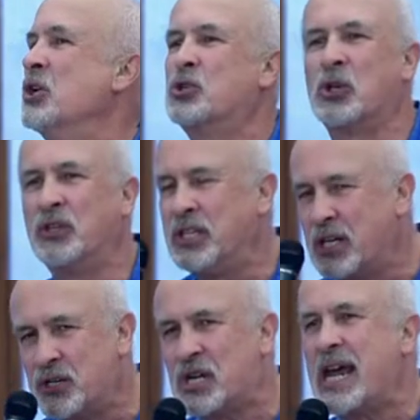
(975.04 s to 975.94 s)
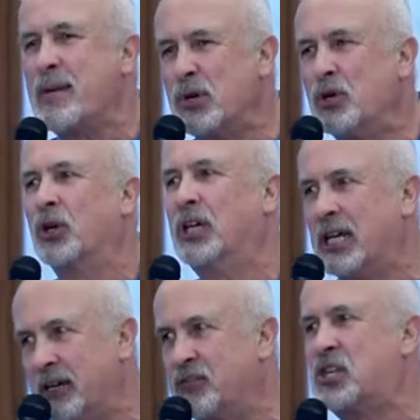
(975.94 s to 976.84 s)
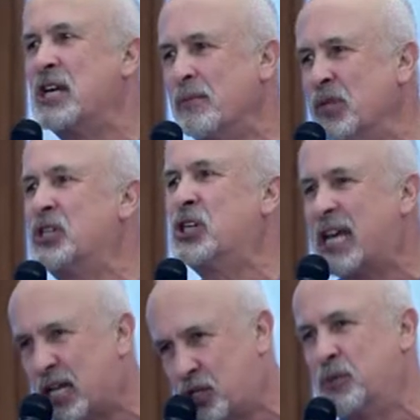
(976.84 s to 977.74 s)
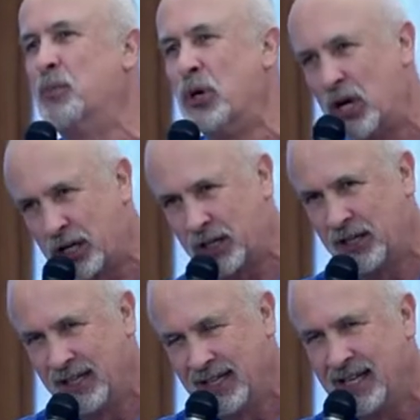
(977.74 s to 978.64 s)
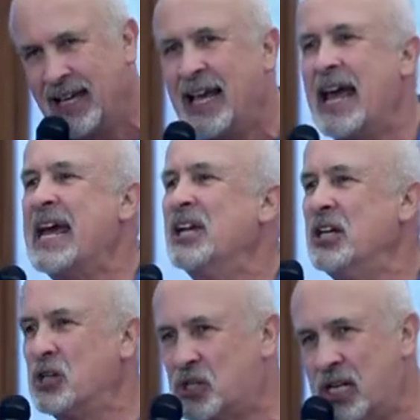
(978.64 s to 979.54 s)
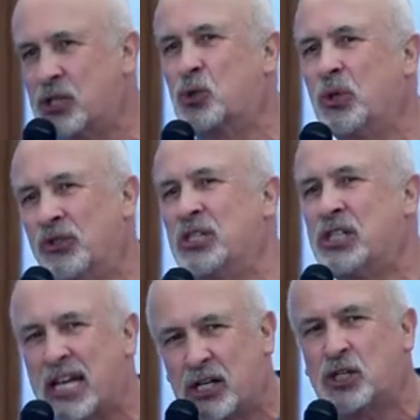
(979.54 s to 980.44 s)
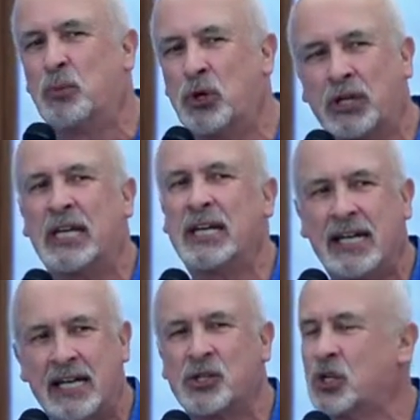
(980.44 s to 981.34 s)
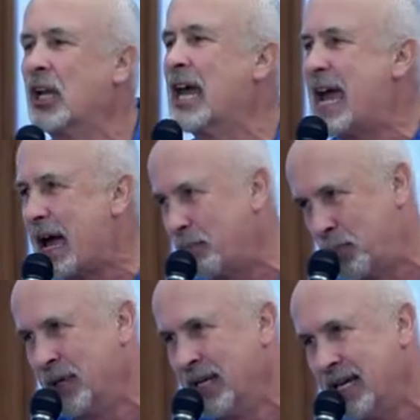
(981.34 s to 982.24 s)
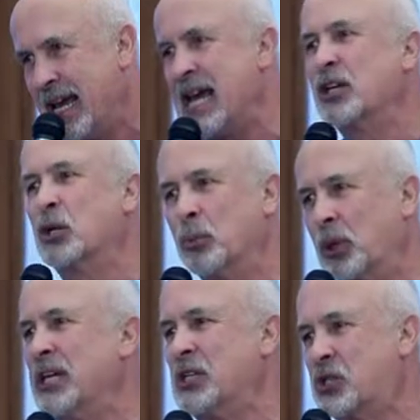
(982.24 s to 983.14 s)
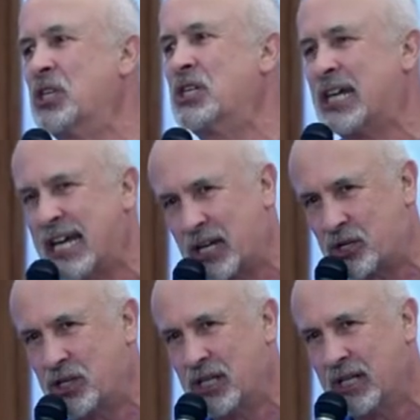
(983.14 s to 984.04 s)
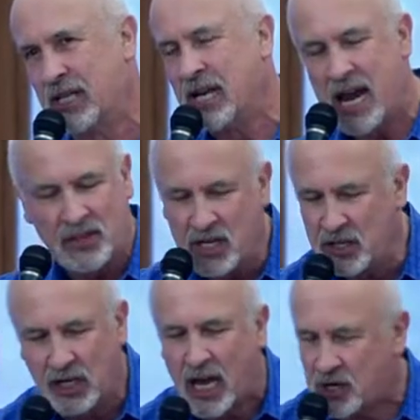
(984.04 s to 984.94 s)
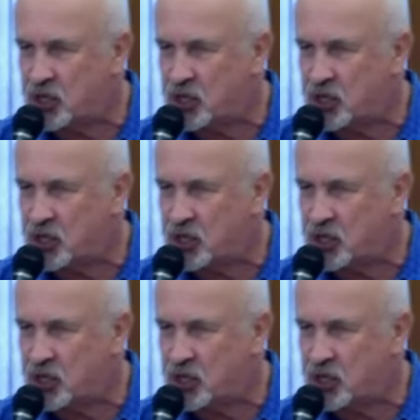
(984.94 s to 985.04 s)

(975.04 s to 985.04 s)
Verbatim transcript: so the examiner gives him the test book and he sits with the test book in his lap and completes the test. And then the guy